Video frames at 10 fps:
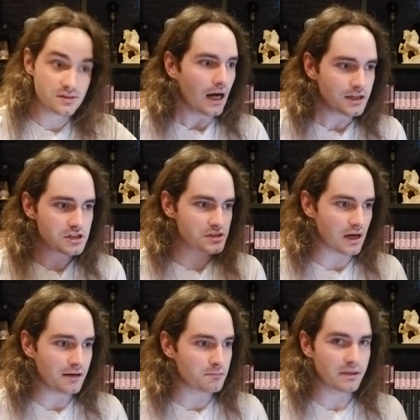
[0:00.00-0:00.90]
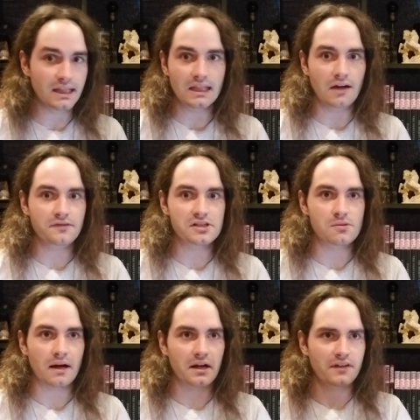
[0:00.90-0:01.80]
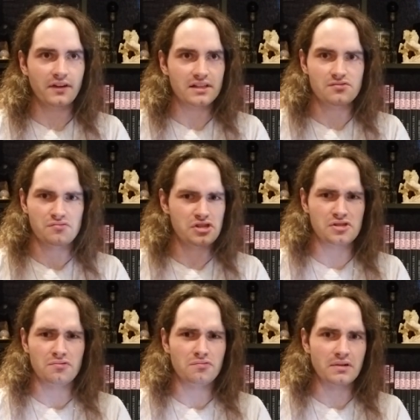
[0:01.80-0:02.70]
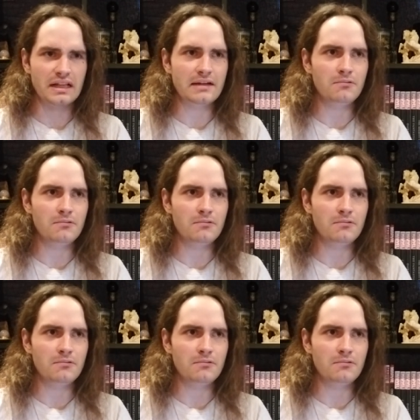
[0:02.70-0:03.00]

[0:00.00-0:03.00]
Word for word: I just, I really love this record. I think it's just a really